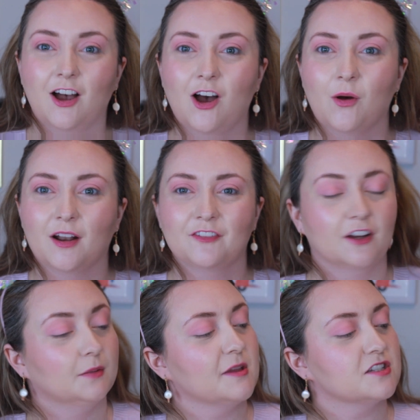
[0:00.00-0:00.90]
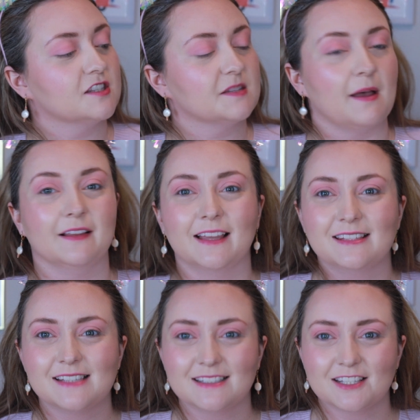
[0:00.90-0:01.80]
Oh, and I forgot to mention smell.
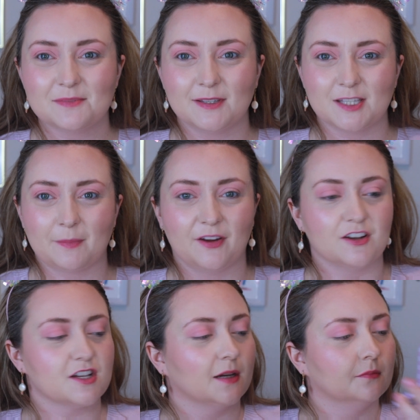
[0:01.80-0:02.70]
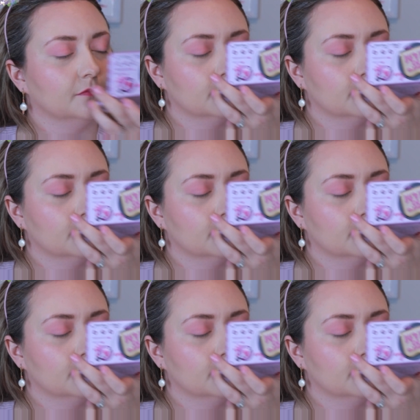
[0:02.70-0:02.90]
It says it smells like berry jam.